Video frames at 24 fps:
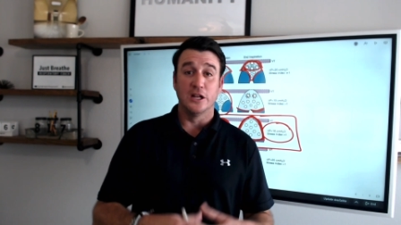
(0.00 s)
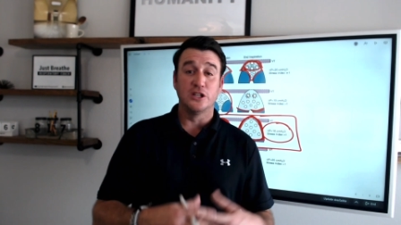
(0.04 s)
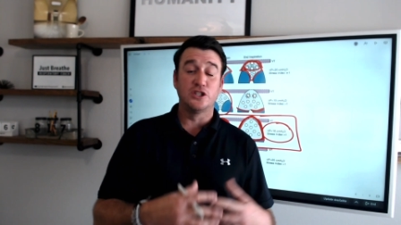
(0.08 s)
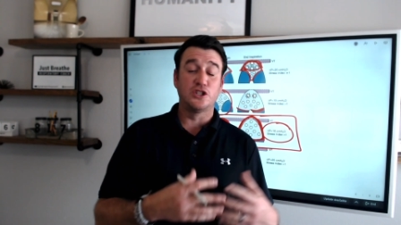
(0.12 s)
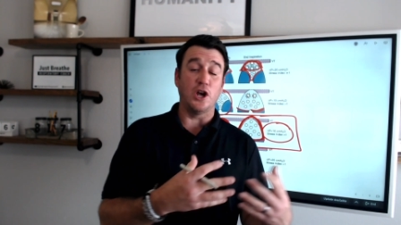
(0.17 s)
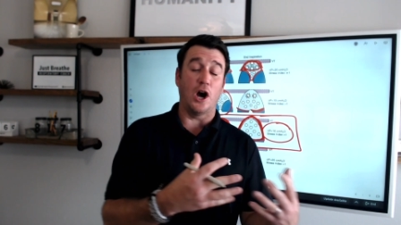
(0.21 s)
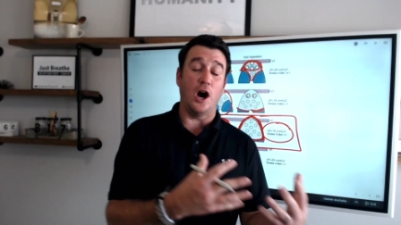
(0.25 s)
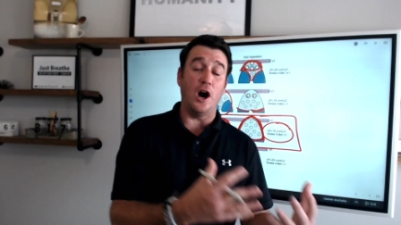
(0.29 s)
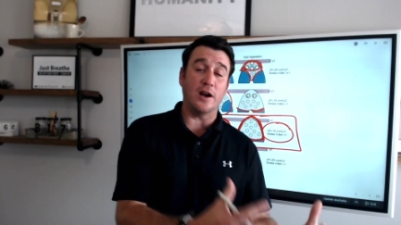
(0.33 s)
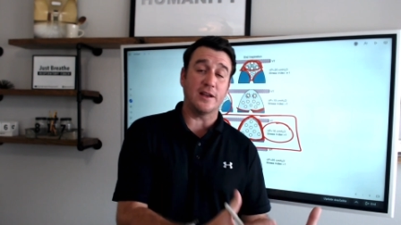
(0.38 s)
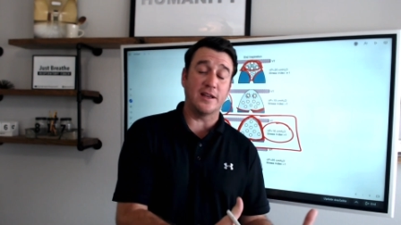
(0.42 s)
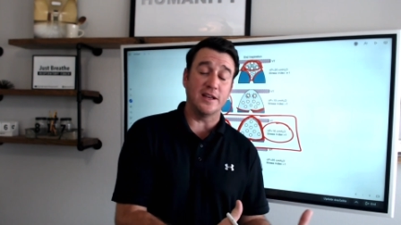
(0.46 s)

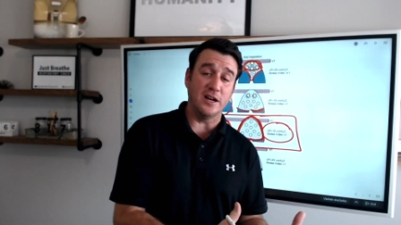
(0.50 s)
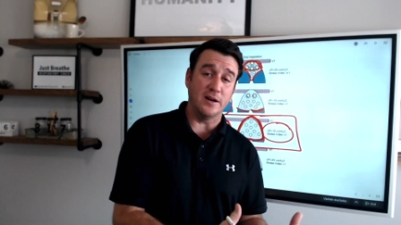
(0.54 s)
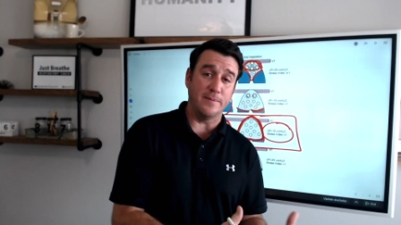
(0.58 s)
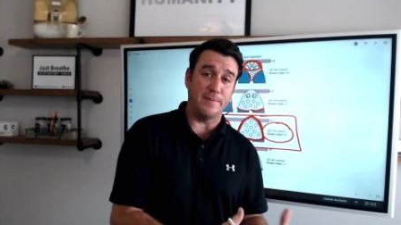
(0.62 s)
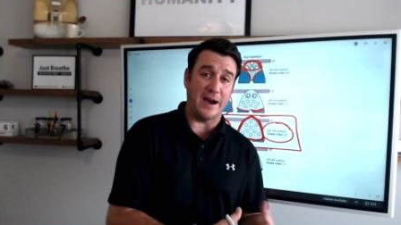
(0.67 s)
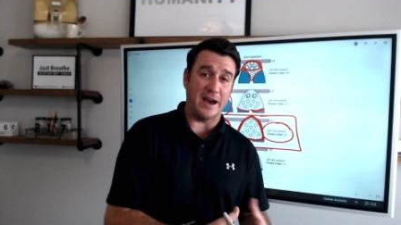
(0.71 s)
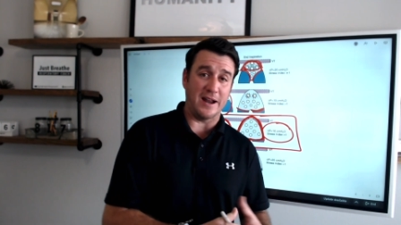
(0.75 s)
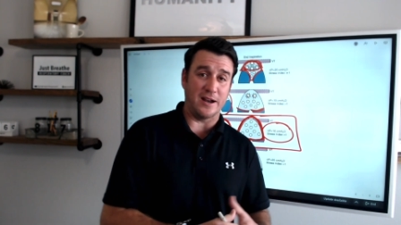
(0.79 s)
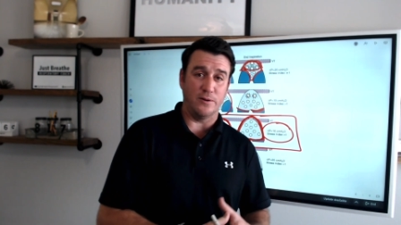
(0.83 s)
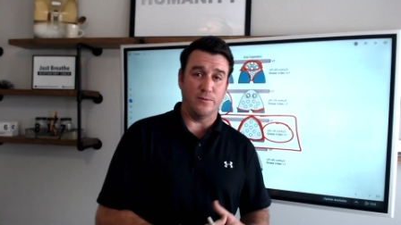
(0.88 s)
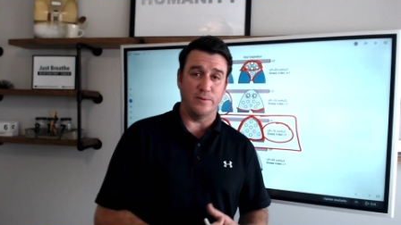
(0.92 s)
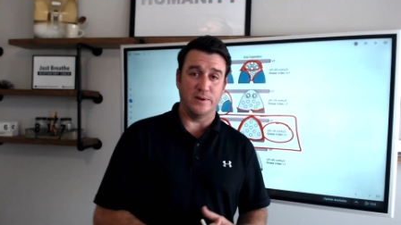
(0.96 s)
talking
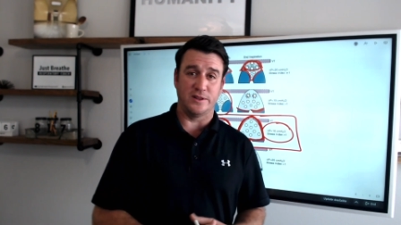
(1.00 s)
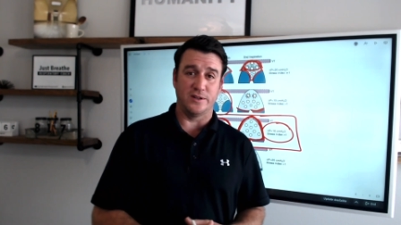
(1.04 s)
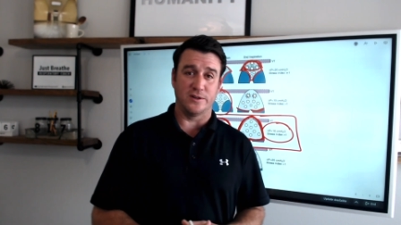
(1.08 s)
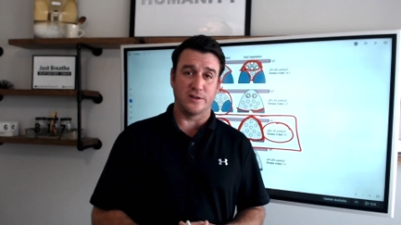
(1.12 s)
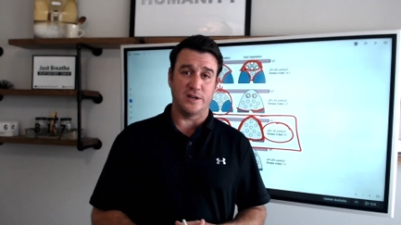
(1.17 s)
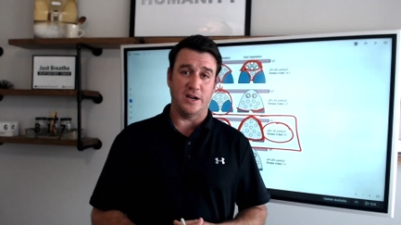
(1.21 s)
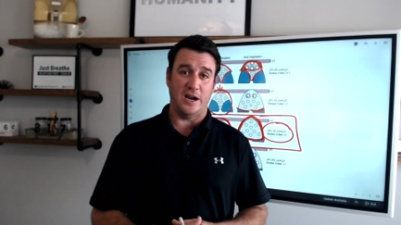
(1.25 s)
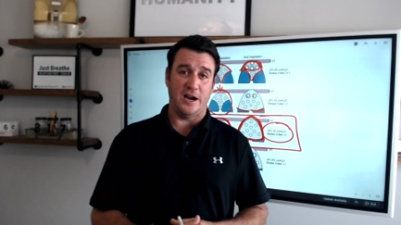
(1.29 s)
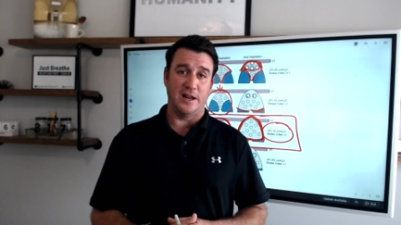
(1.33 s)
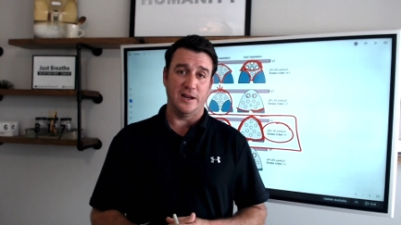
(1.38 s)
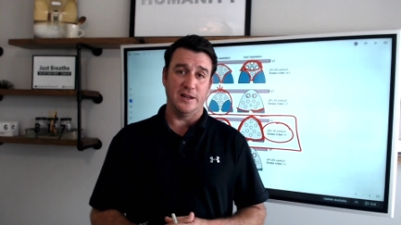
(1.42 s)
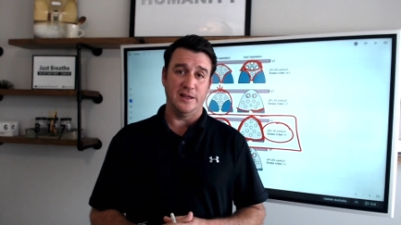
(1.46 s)
about it with your
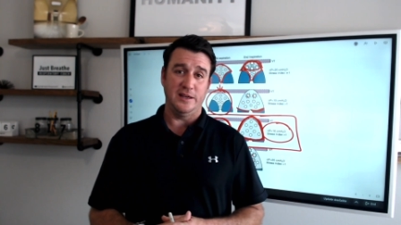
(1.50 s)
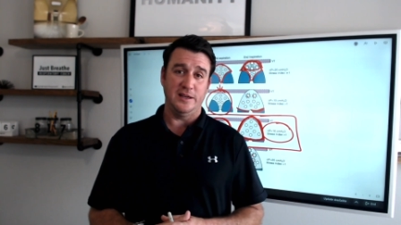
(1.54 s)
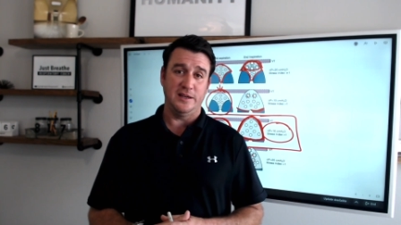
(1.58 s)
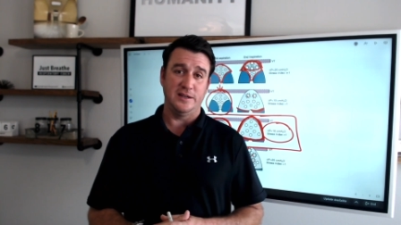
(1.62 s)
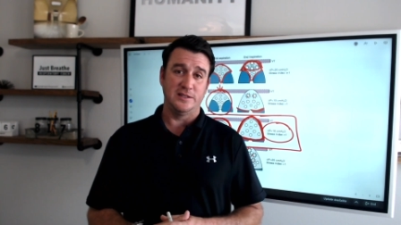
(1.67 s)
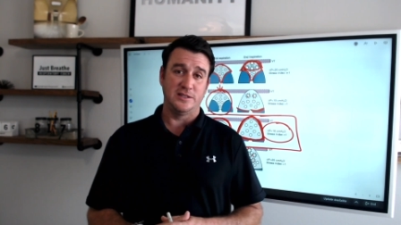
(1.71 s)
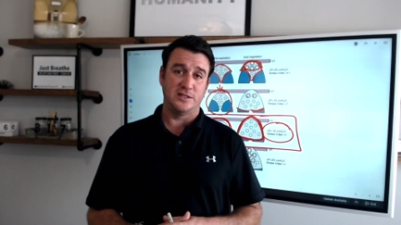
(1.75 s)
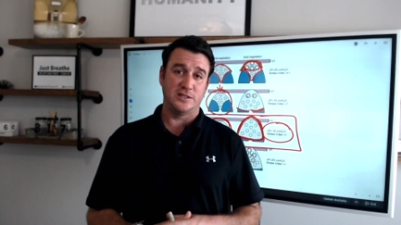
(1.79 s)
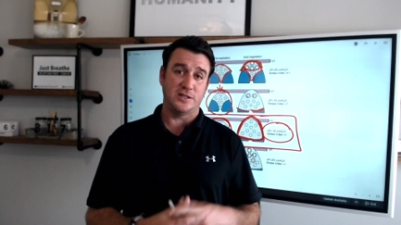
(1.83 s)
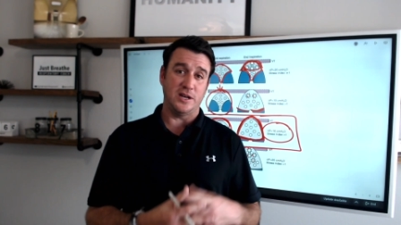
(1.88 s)
colleagues,